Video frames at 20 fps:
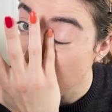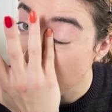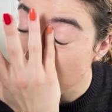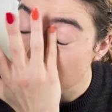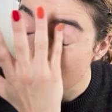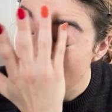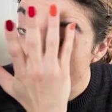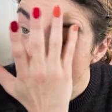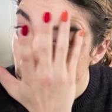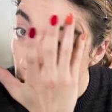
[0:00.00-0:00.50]
I've
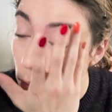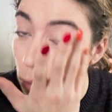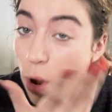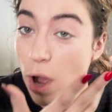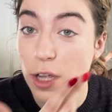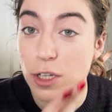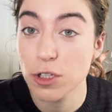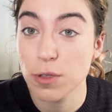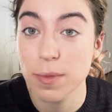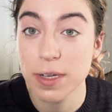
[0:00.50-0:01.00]
never
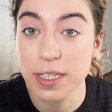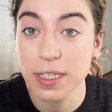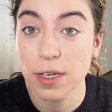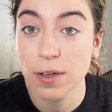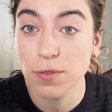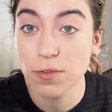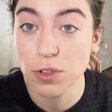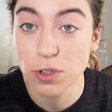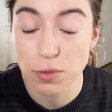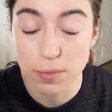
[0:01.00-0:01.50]
watched
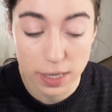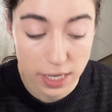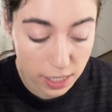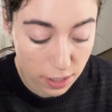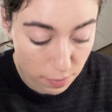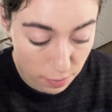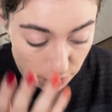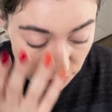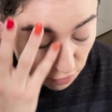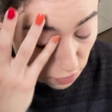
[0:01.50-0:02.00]
myself do
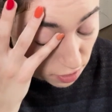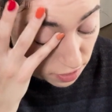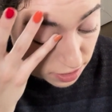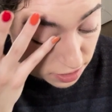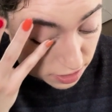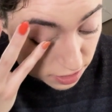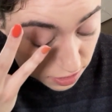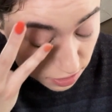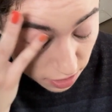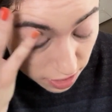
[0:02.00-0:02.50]
makeup before. This
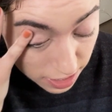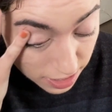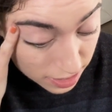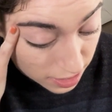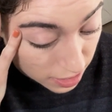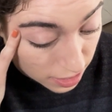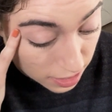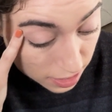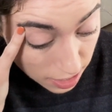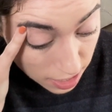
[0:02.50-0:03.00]
is
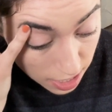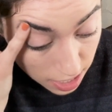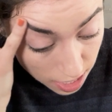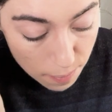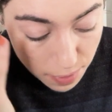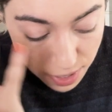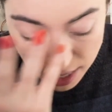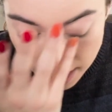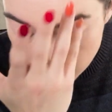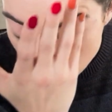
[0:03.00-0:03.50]
crazy.
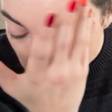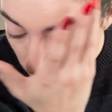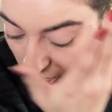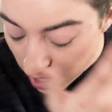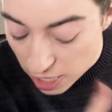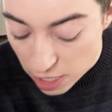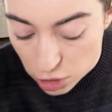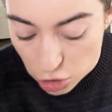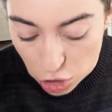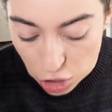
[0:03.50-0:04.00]
But it's
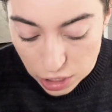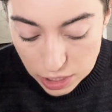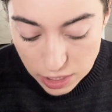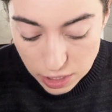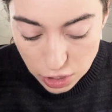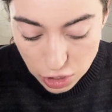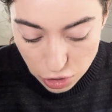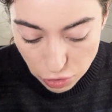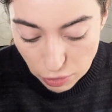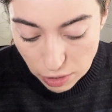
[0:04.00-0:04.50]
because she's a
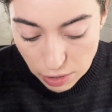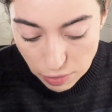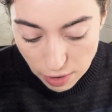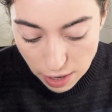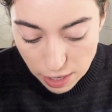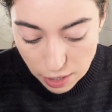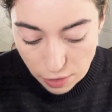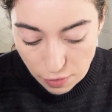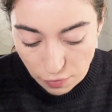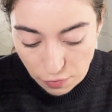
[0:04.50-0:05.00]

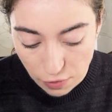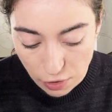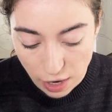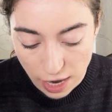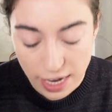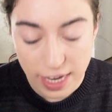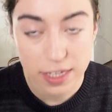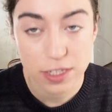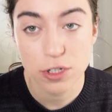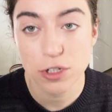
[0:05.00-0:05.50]
screenwriter for, I
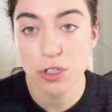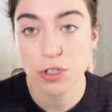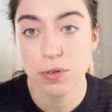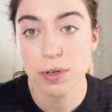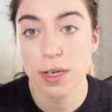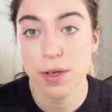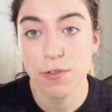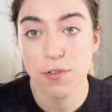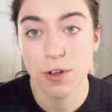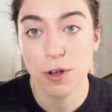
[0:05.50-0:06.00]
guess they're
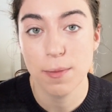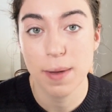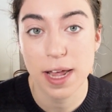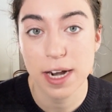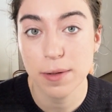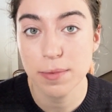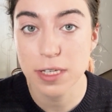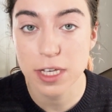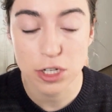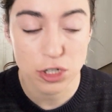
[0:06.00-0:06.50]
doing a film
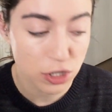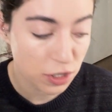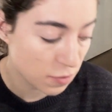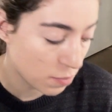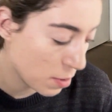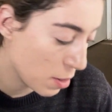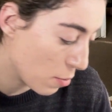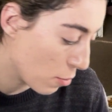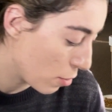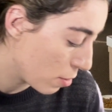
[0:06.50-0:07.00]
adaptation of
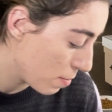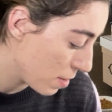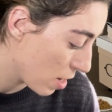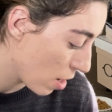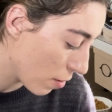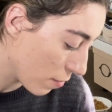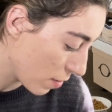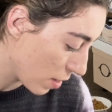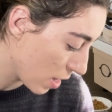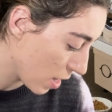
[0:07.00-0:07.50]
People We Meet
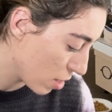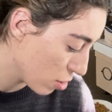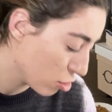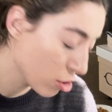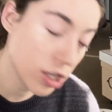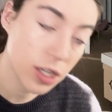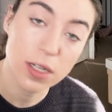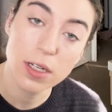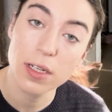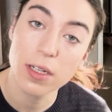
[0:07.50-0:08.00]
on
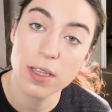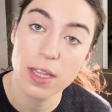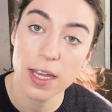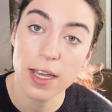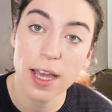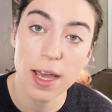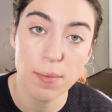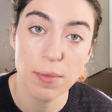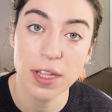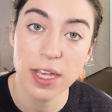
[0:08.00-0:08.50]
Vacation, the
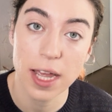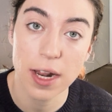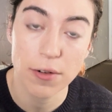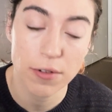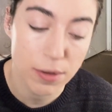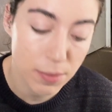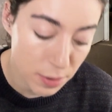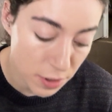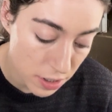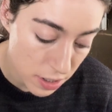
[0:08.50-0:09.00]
Emily
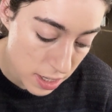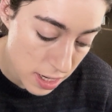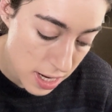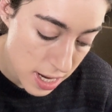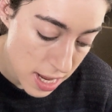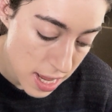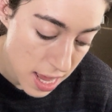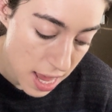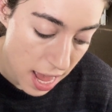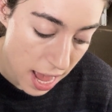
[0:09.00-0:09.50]
Henry book,
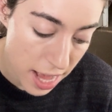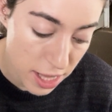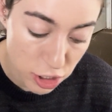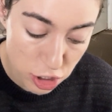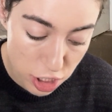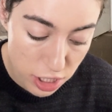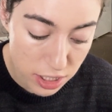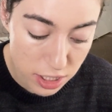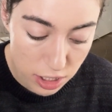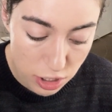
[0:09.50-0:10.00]
and
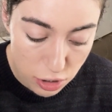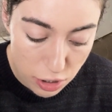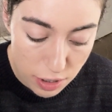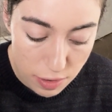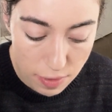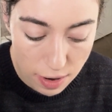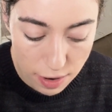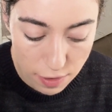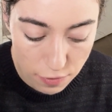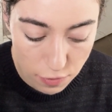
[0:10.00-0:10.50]
she's a
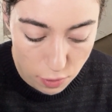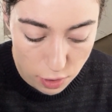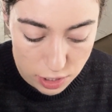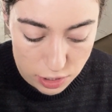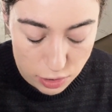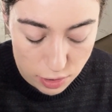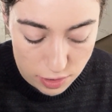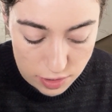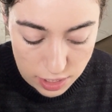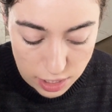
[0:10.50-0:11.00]
screenwriter for it,
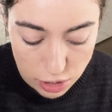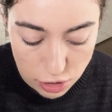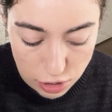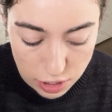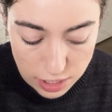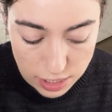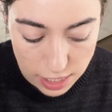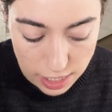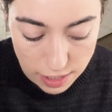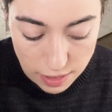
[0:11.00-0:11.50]
so it was
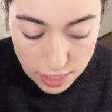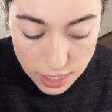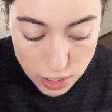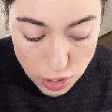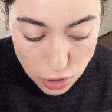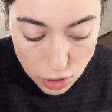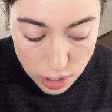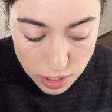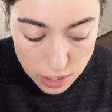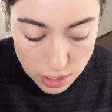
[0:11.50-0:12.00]
interesting. This
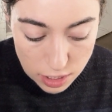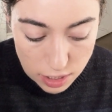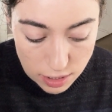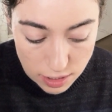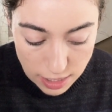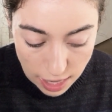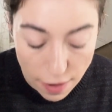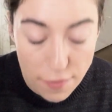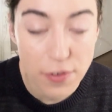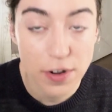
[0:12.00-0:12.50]
looks
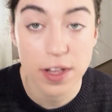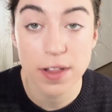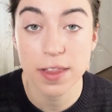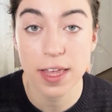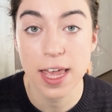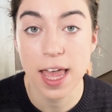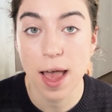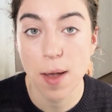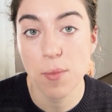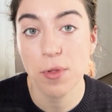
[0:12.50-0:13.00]

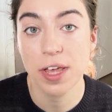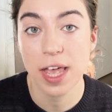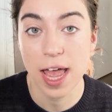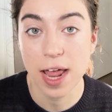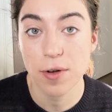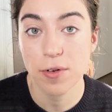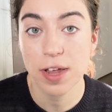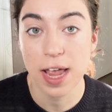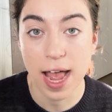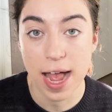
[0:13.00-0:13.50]
definitely Emily
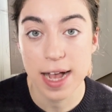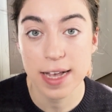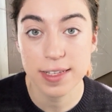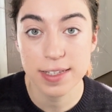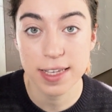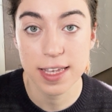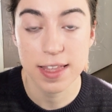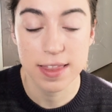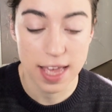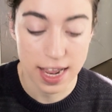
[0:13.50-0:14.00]

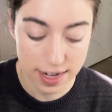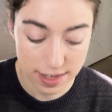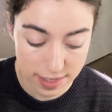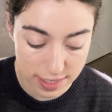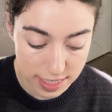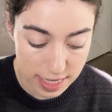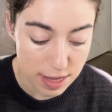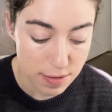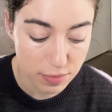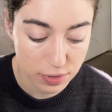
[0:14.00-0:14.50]
Henry-esque in that it
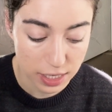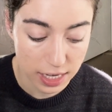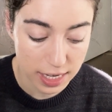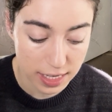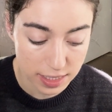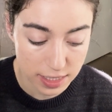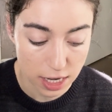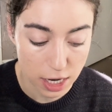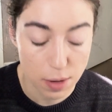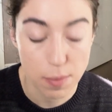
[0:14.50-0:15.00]
seems like
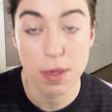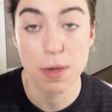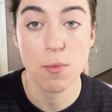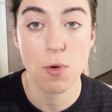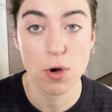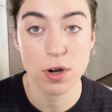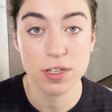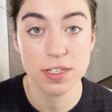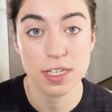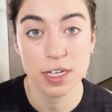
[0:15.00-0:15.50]
it's going to be
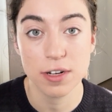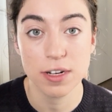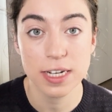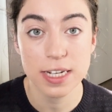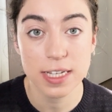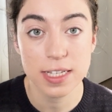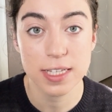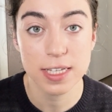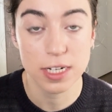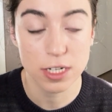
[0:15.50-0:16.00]
more
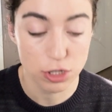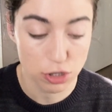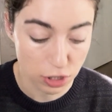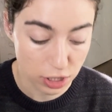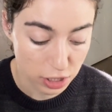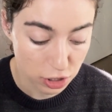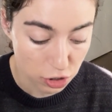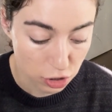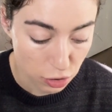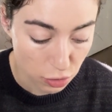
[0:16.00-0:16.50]
serious than a
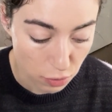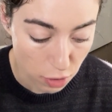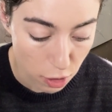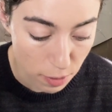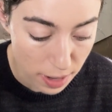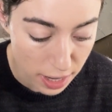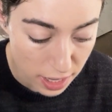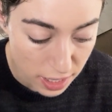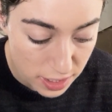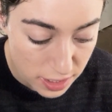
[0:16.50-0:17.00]
traditional
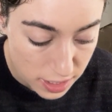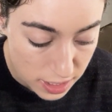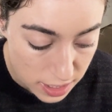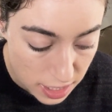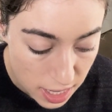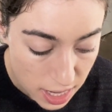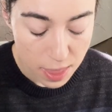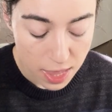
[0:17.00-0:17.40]
romance.